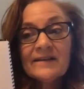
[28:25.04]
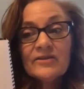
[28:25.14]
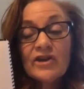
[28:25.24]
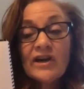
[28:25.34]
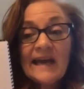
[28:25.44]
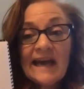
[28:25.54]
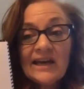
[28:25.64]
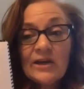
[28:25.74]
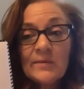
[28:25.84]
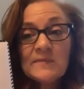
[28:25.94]
John
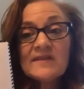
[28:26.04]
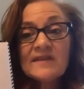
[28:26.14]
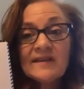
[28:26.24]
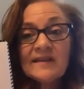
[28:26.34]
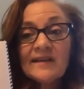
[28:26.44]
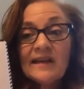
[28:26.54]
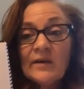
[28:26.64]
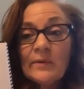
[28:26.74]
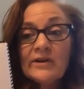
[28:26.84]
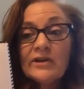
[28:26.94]
Adams. And
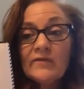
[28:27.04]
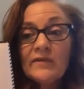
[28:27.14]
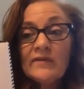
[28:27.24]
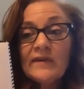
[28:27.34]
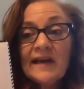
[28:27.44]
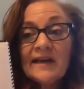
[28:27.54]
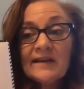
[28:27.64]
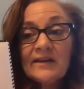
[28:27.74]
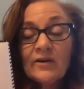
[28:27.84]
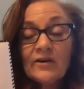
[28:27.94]
we could have even
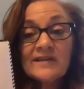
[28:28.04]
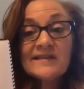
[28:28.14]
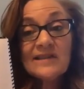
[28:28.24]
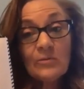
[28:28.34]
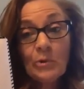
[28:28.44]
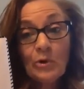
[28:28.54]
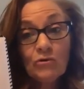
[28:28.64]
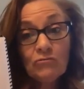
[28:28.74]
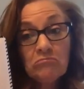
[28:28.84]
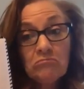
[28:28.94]
added our
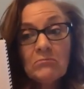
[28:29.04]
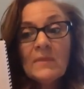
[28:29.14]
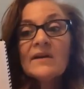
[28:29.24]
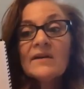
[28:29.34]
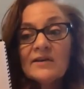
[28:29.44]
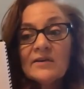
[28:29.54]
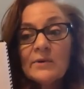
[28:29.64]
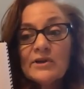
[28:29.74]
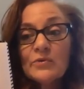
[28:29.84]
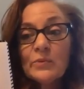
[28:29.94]
symbol,
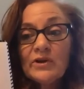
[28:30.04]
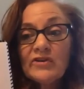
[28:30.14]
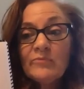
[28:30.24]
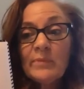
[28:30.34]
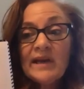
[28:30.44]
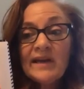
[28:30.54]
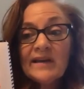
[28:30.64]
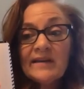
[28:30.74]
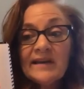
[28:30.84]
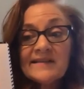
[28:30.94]
which would have
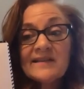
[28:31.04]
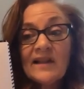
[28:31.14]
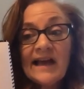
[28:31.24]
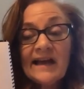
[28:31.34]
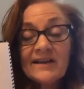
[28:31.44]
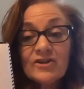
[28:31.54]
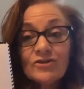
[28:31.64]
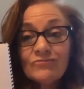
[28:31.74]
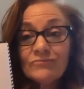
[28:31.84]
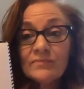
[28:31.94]
been a
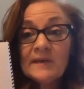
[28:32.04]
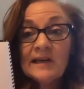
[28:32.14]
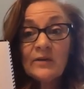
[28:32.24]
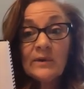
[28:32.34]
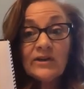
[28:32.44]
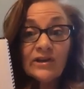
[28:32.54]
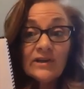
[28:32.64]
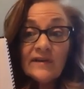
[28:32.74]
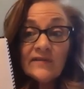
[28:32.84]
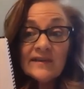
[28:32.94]
slash. And we could have
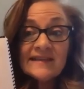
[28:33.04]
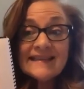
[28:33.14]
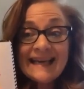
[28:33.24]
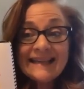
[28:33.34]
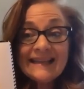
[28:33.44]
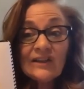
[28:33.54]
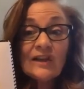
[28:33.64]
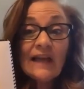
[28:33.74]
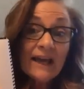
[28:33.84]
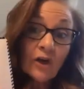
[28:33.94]
even said the
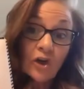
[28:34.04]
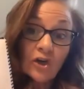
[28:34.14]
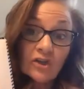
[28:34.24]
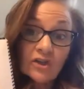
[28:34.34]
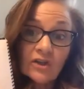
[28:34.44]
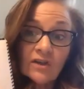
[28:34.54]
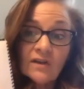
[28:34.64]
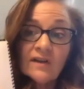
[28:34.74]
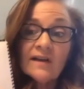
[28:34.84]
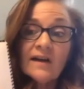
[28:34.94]
letter.
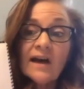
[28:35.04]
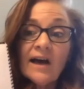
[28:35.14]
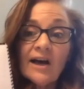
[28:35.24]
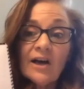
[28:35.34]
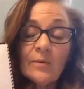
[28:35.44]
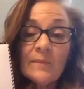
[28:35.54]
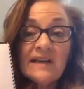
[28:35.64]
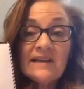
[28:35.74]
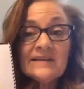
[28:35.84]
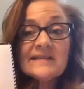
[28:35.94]

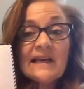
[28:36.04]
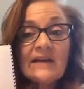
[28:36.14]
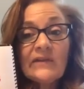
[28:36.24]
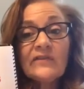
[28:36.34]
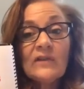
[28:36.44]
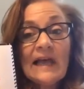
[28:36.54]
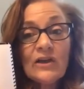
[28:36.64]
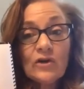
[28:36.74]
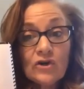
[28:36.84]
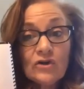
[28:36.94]
And the 7th
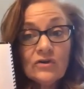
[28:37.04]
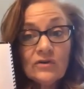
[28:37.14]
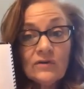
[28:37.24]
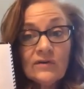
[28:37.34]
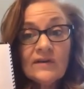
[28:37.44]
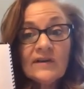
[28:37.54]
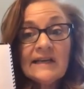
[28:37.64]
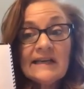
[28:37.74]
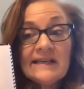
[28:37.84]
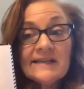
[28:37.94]
letter
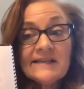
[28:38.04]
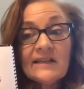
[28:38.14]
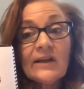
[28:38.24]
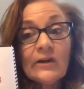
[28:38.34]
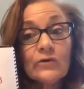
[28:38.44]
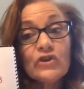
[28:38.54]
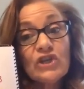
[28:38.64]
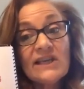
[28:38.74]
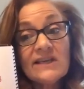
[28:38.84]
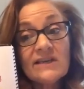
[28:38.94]
is the letter
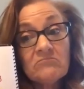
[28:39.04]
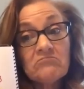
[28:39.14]
G.